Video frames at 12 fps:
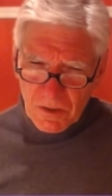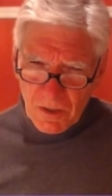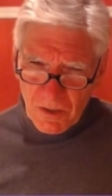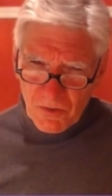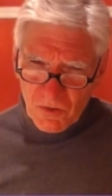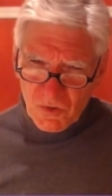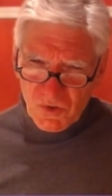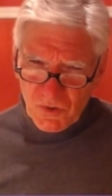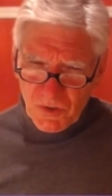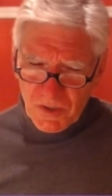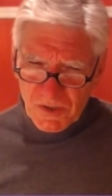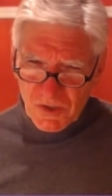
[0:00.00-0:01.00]
Are those
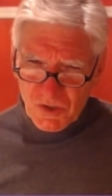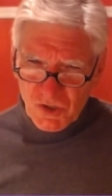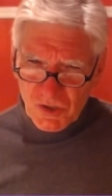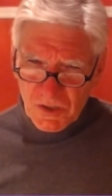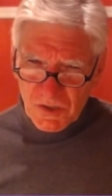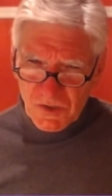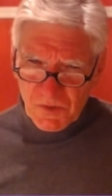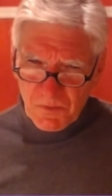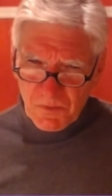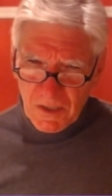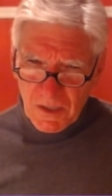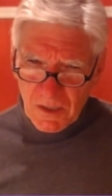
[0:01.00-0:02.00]
noises she is
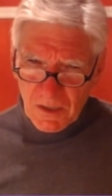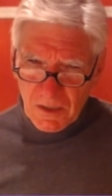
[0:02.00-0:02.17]
making,